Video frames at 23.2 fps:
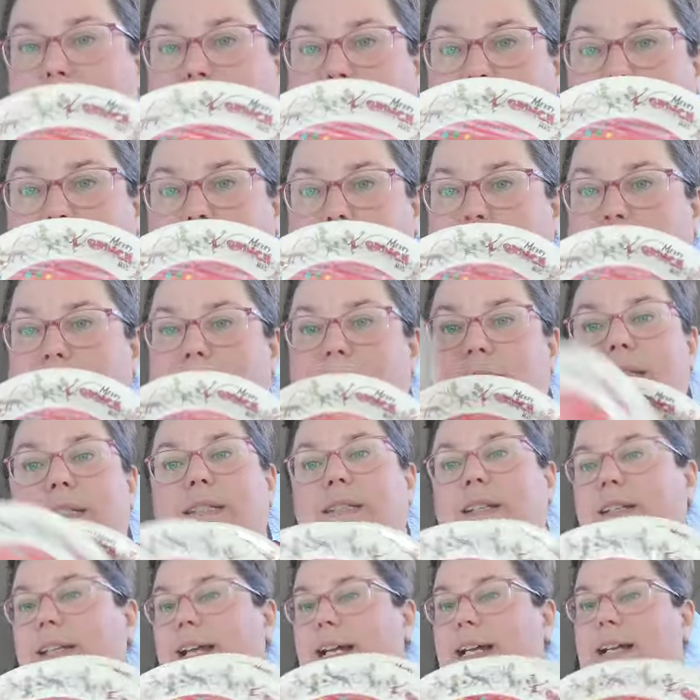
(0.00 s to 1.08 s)
8
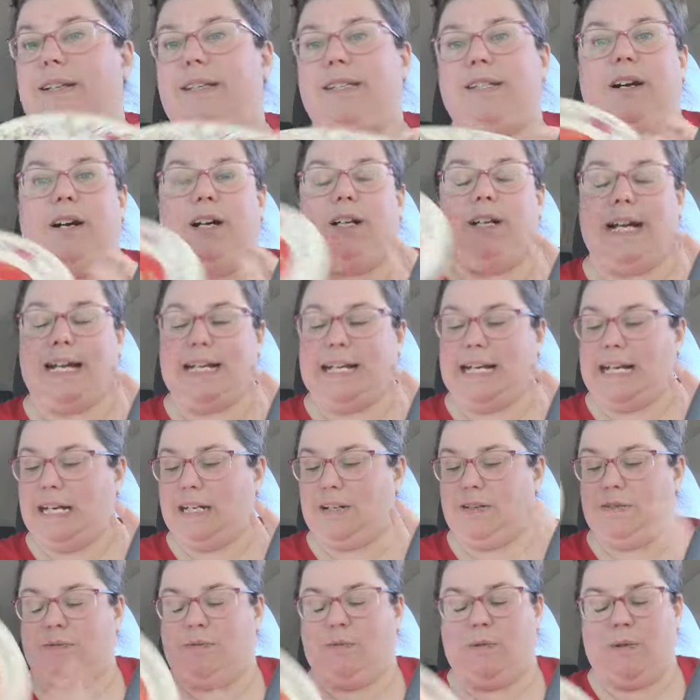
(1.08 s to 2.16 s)
plates. That's all I
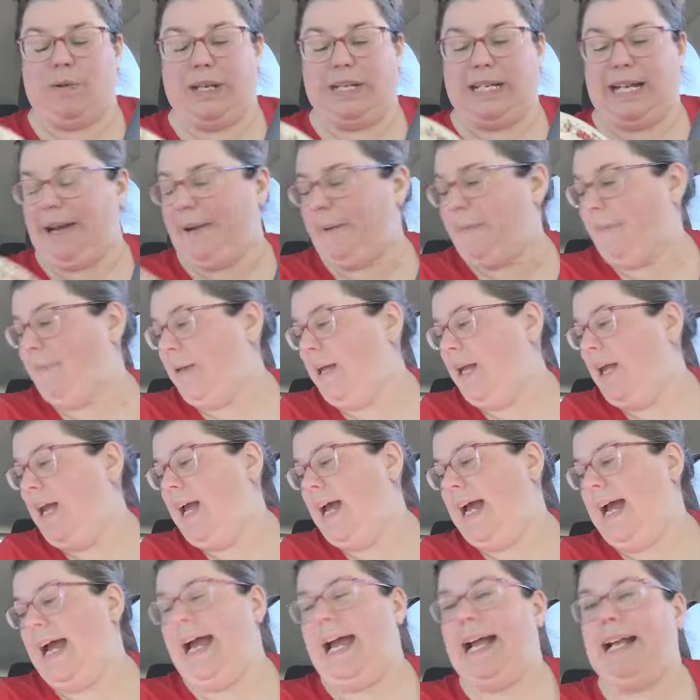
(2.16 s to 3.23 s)
need for the day.
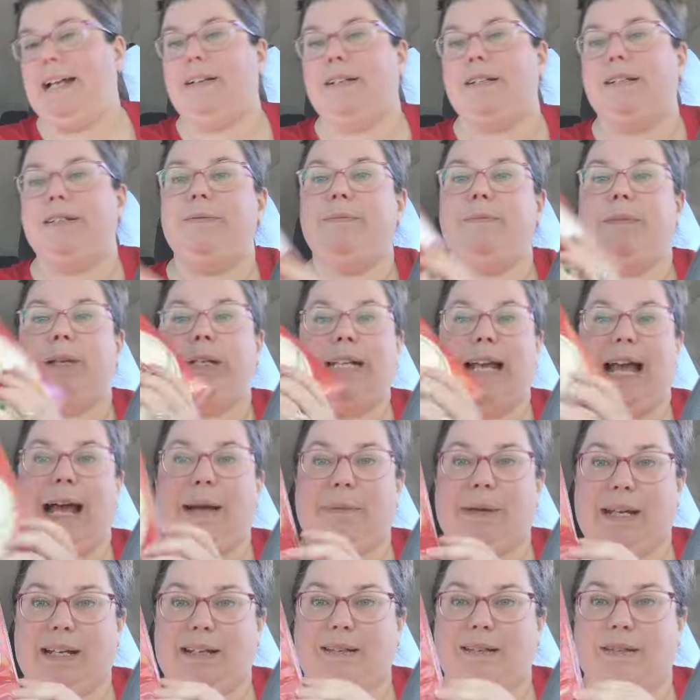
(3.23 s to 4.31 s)
And
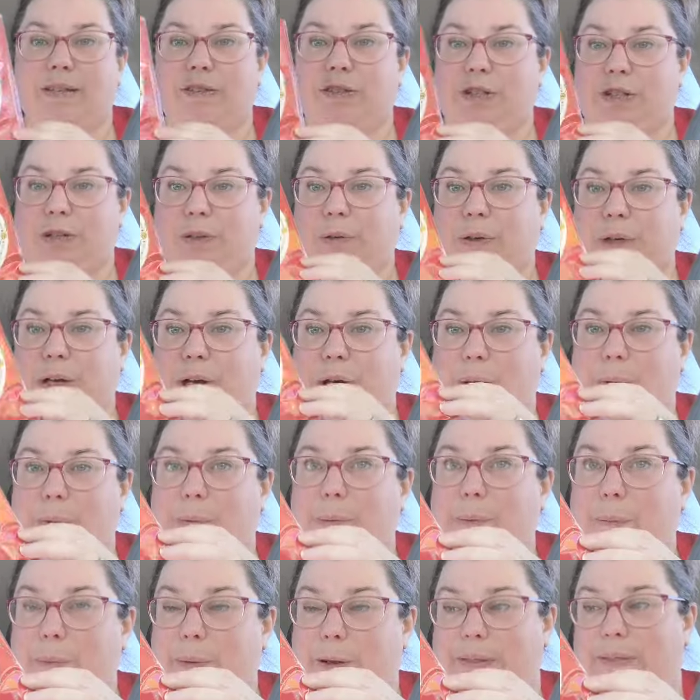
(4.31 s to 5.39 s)
napkins to go
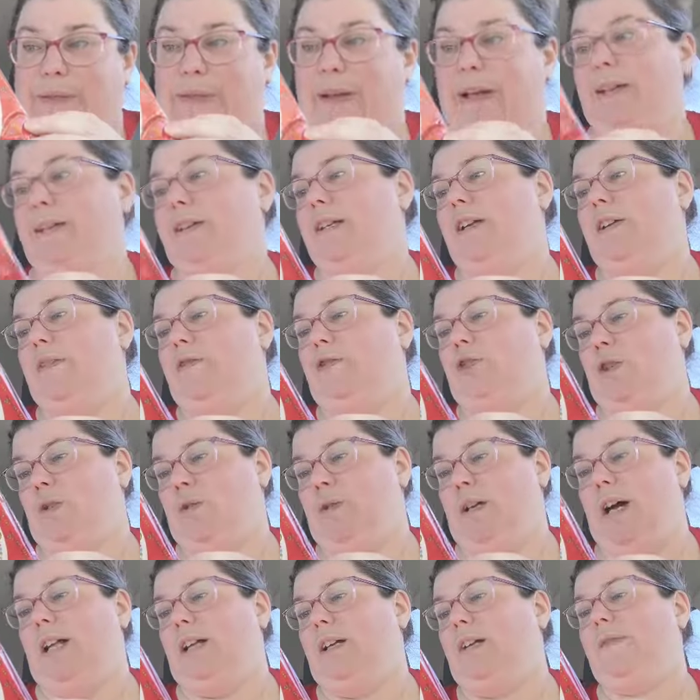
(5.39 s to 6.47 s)
with it.
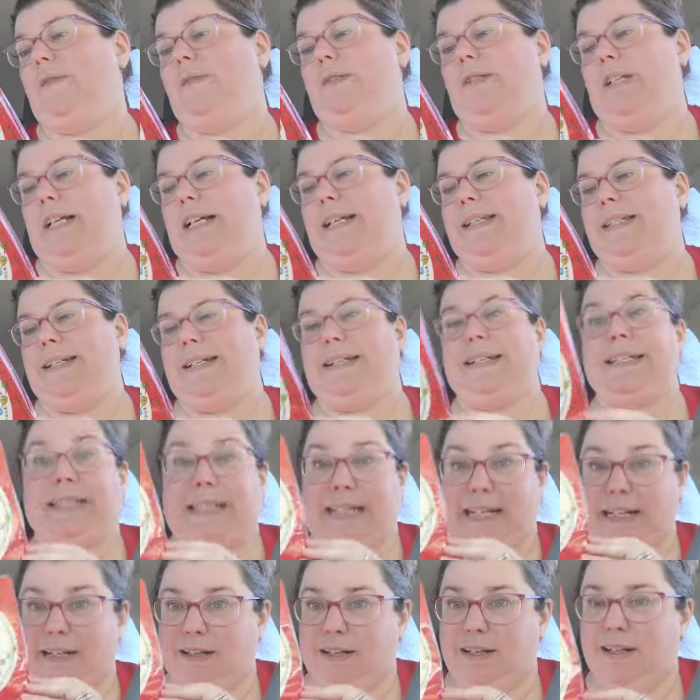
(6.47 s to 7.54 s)
$2. You get
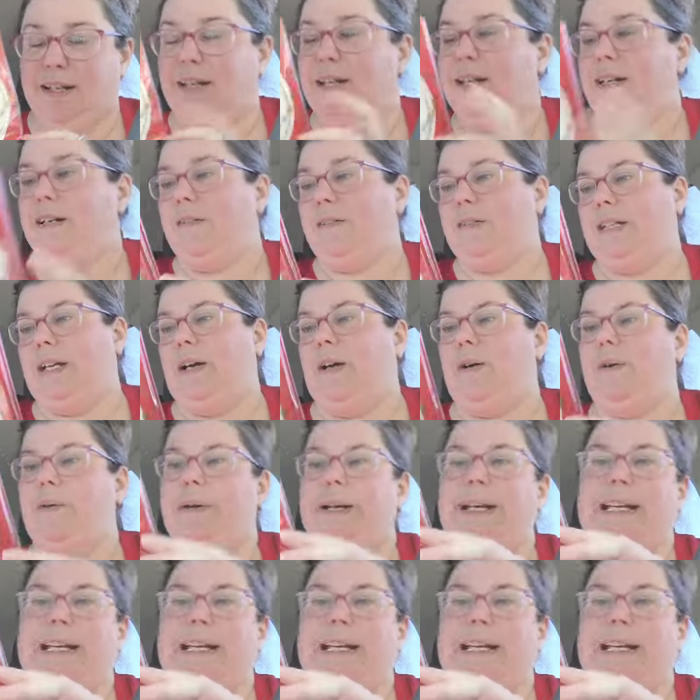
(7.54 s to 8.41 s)
16 so,